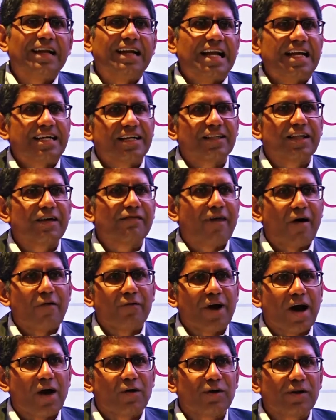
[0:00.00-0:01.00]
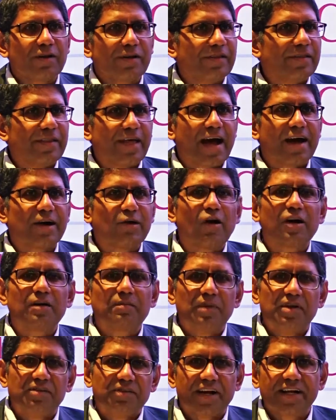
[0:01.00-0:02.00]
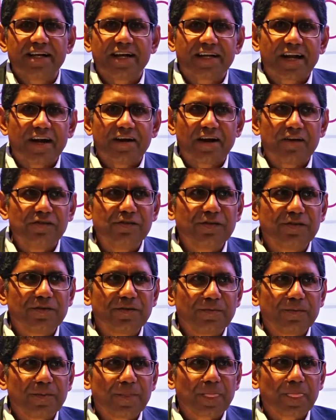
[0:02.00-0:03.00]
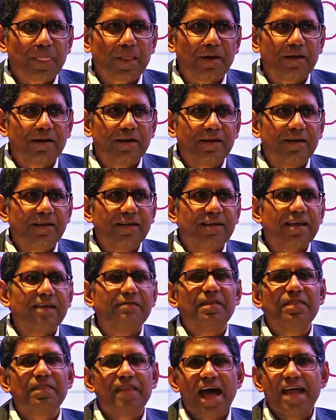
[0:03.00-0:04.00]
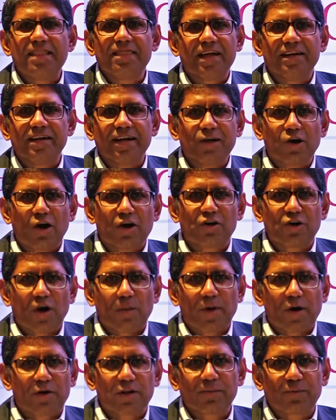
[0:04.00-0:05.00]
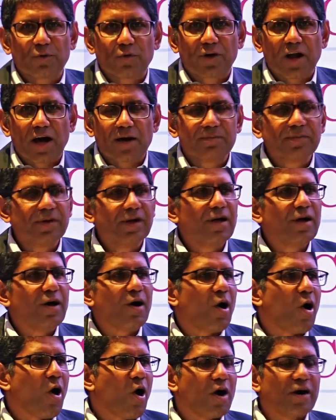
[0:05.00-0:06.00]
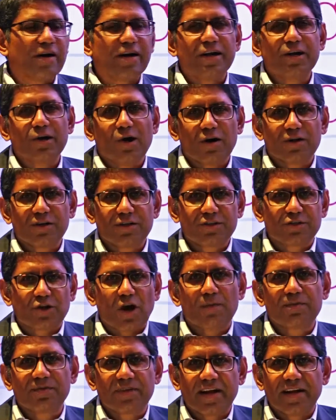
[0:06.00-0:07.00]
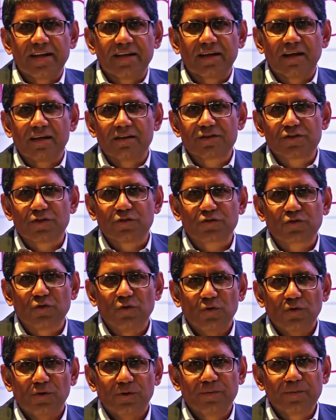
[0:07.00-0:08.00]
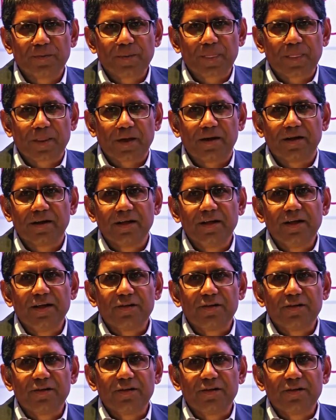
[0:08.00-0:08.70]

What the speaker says: Later, they found out they are not measuring attendance. Right? Even then, they did not drop out of the program or did not stop sending girls to school. Right?